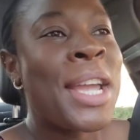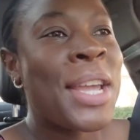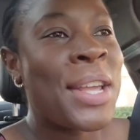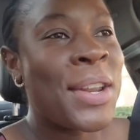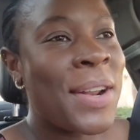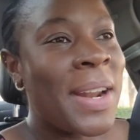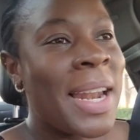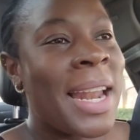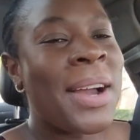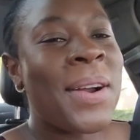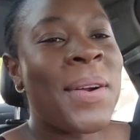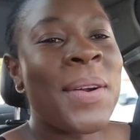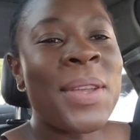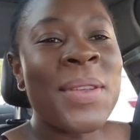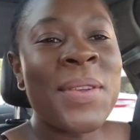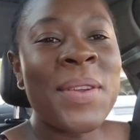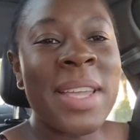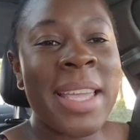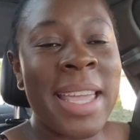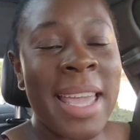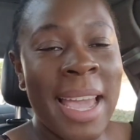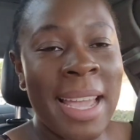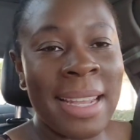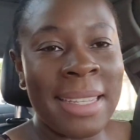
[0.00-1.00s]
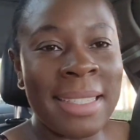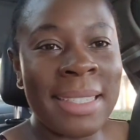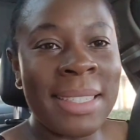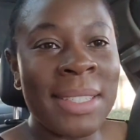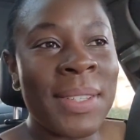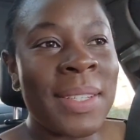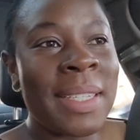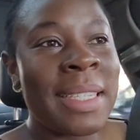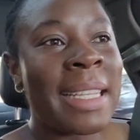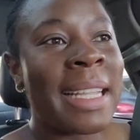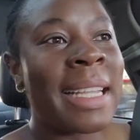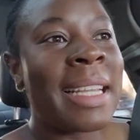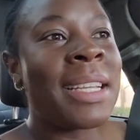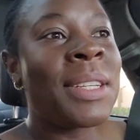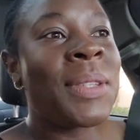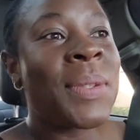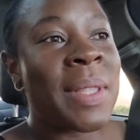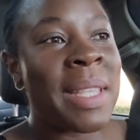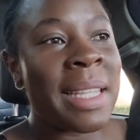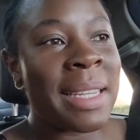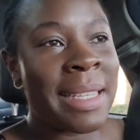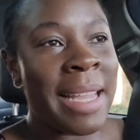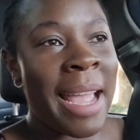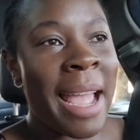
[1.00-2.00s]
you know, like when you get into the, into
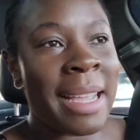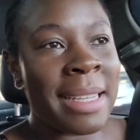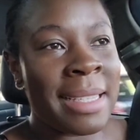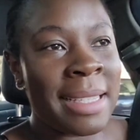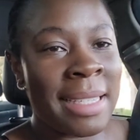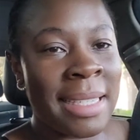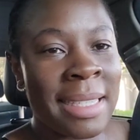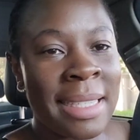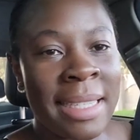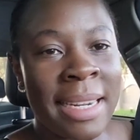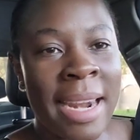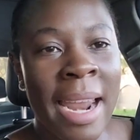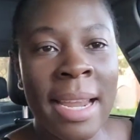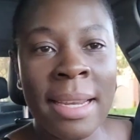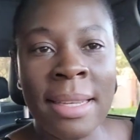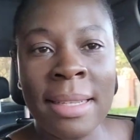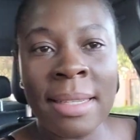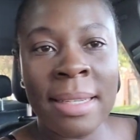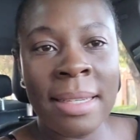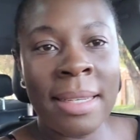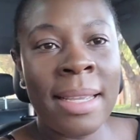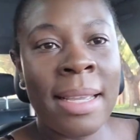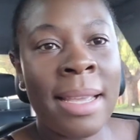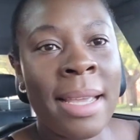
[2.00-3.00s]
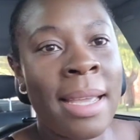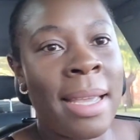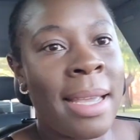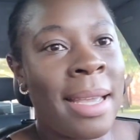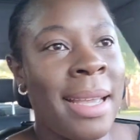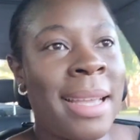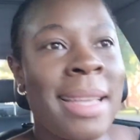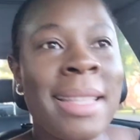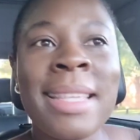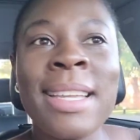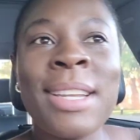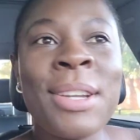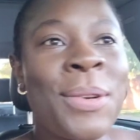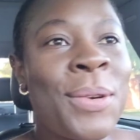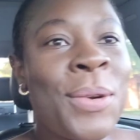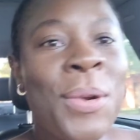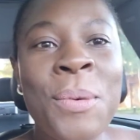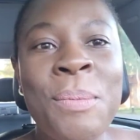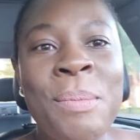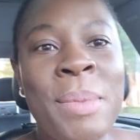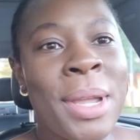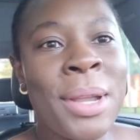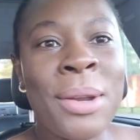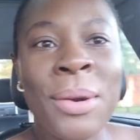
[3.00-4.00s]
the taxis, right? They don't
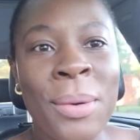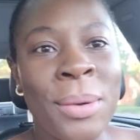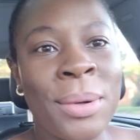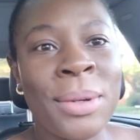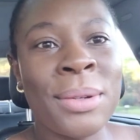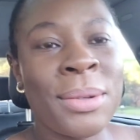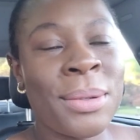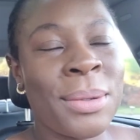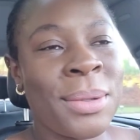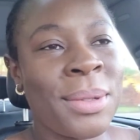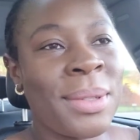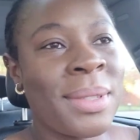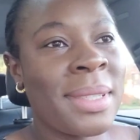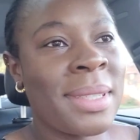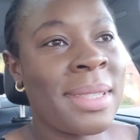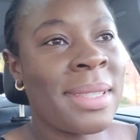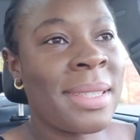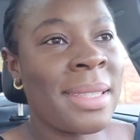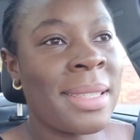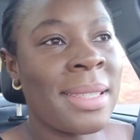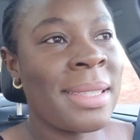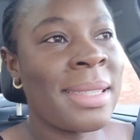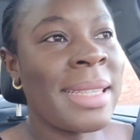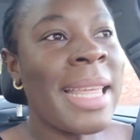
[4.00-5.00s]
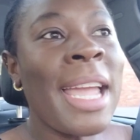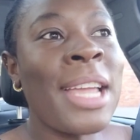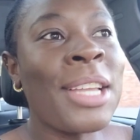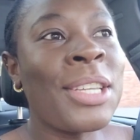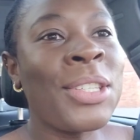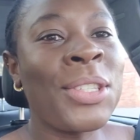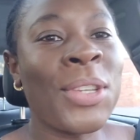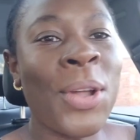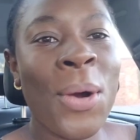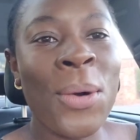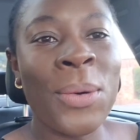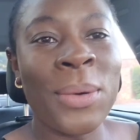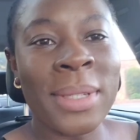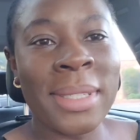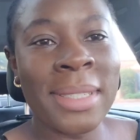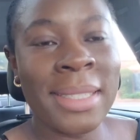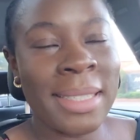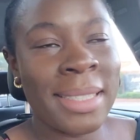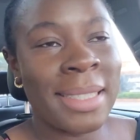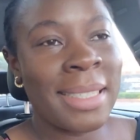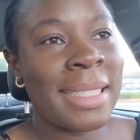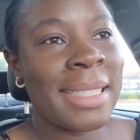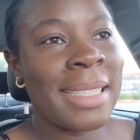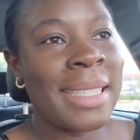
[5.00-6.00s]
obey road rules. They
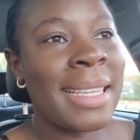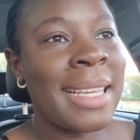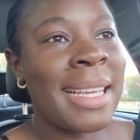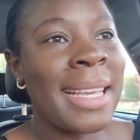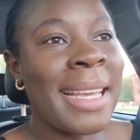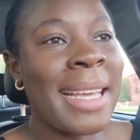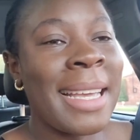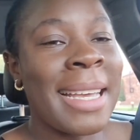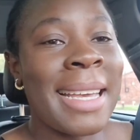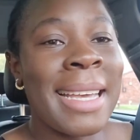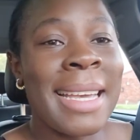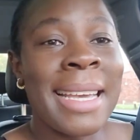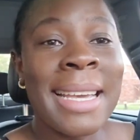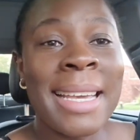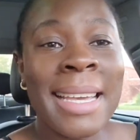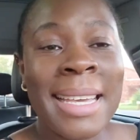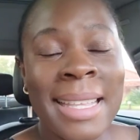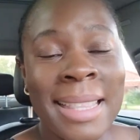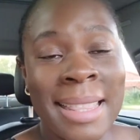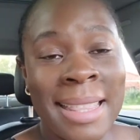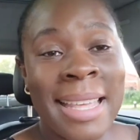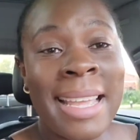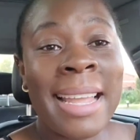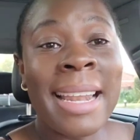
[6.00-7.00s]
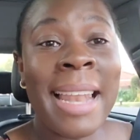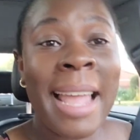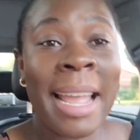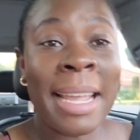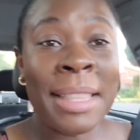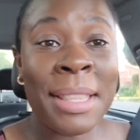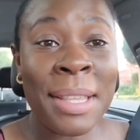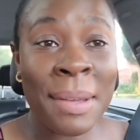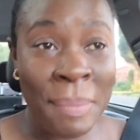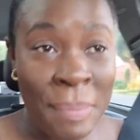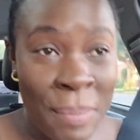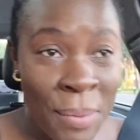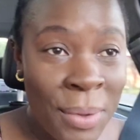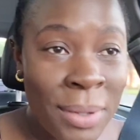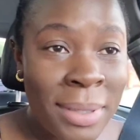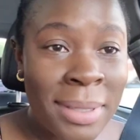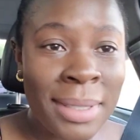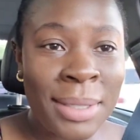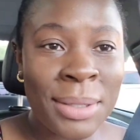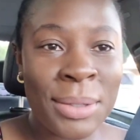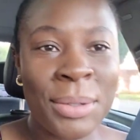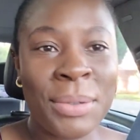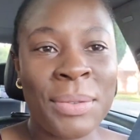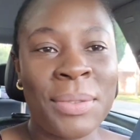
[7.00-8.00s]
don't. They're like the
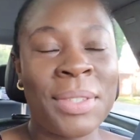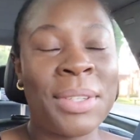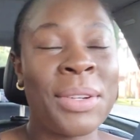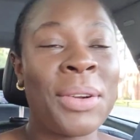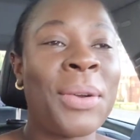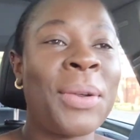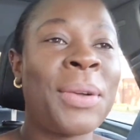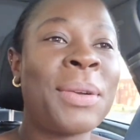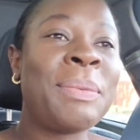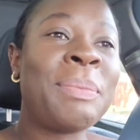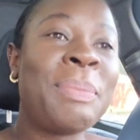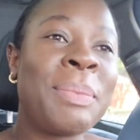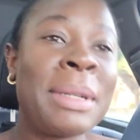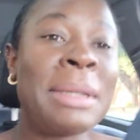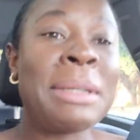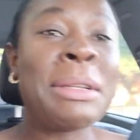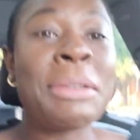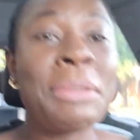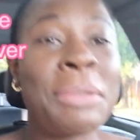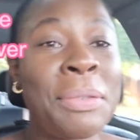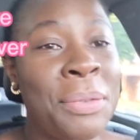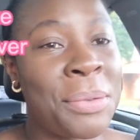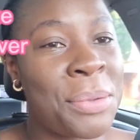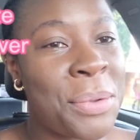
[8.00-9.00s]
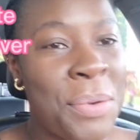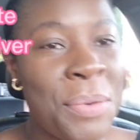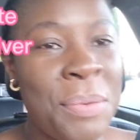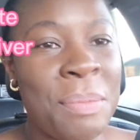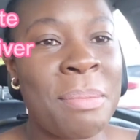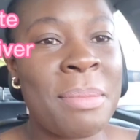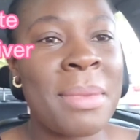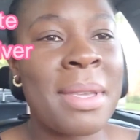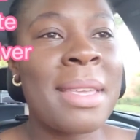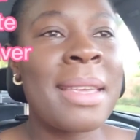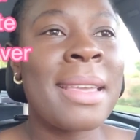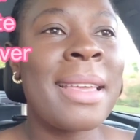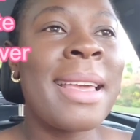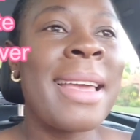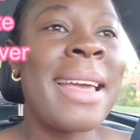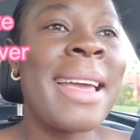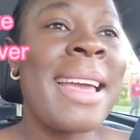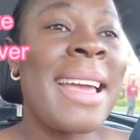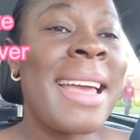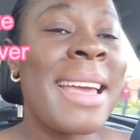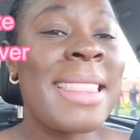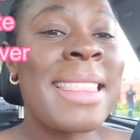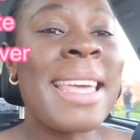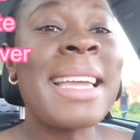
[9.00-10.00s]
bosses of the road, believe you me.
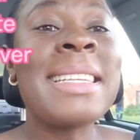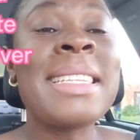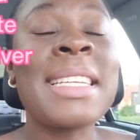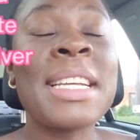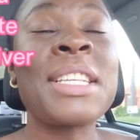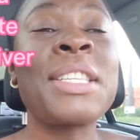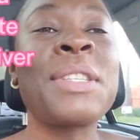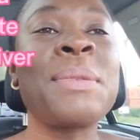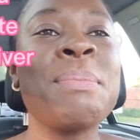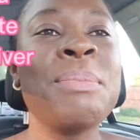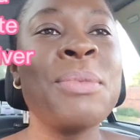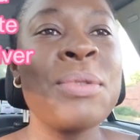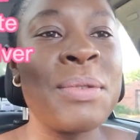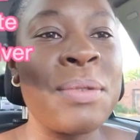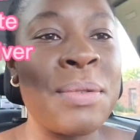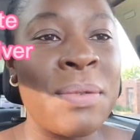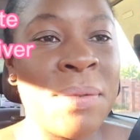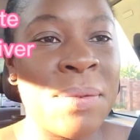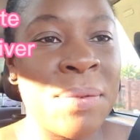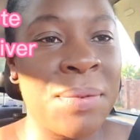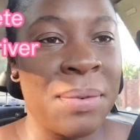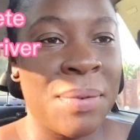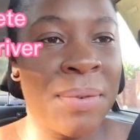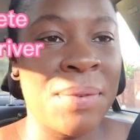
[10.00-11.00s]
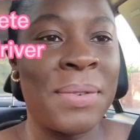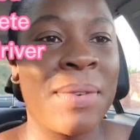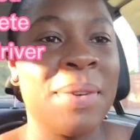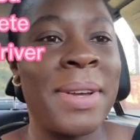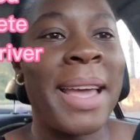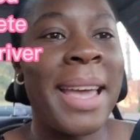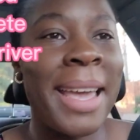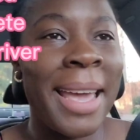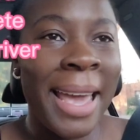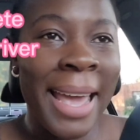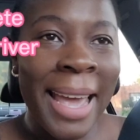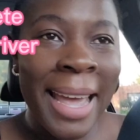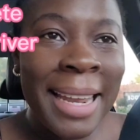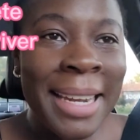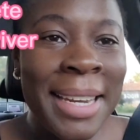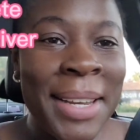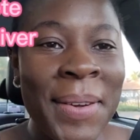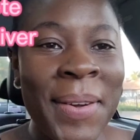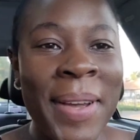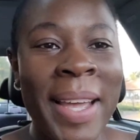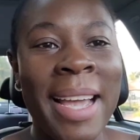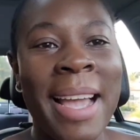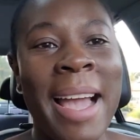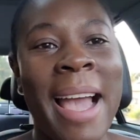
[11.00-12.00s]
They just move.
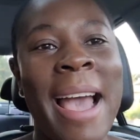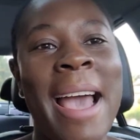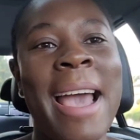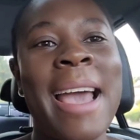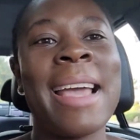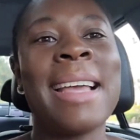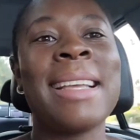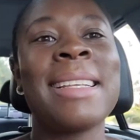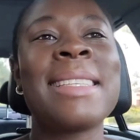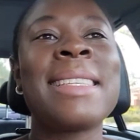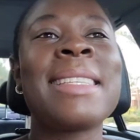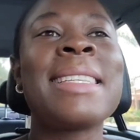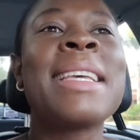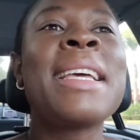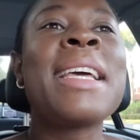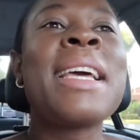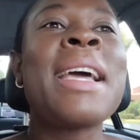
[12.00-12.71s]
Anyway, guys,